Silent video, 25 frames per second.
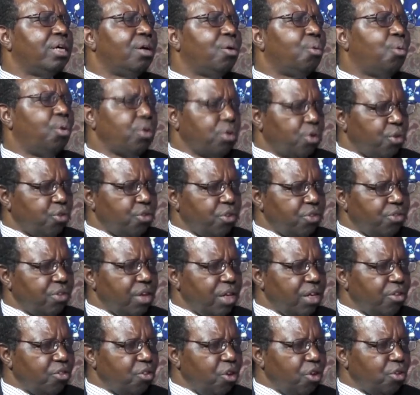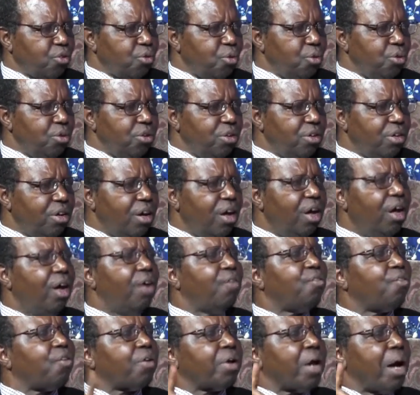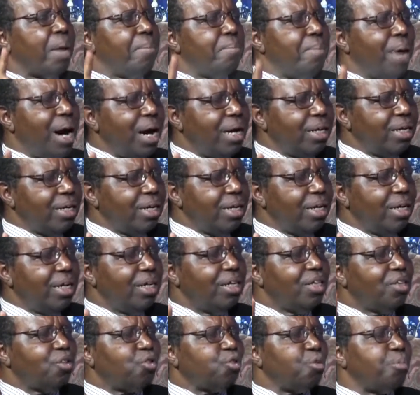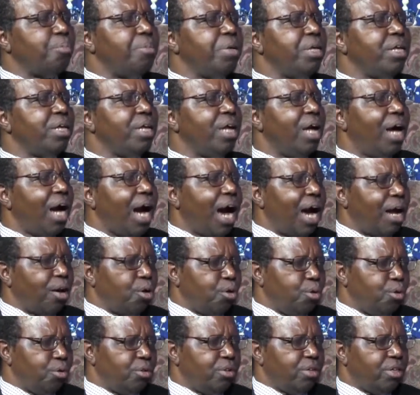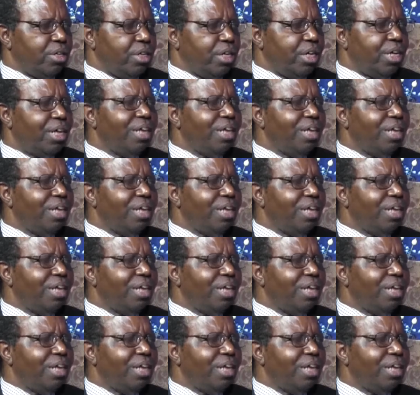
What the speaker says: What was he saying is not good? For a man to be alone.